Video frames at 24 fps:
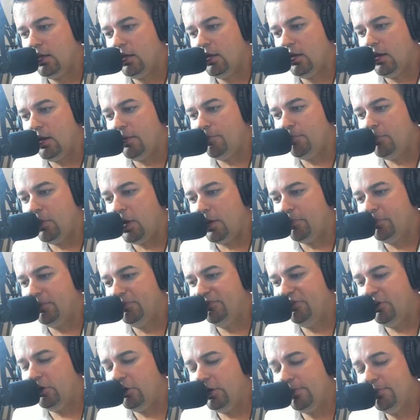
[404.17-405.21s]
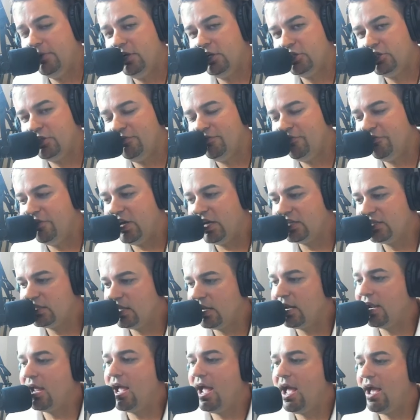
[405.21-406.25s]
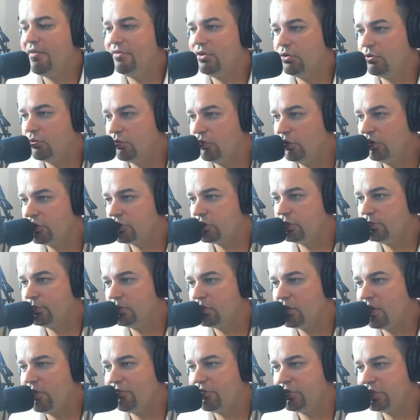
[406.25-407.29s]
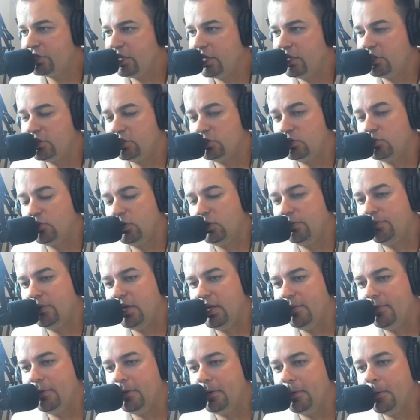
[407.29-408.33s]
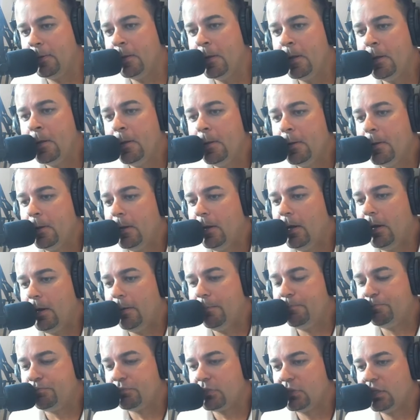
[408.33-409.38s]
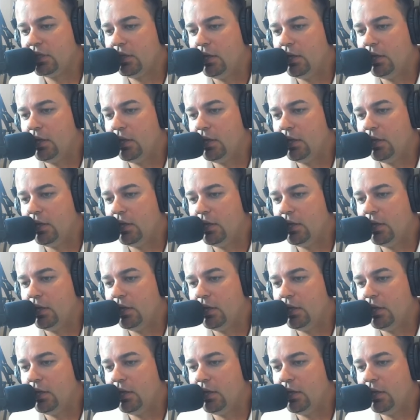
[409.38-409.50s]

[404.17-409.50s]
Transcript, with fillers: I'm, I'm very much invested in having reasonable conversations with people um,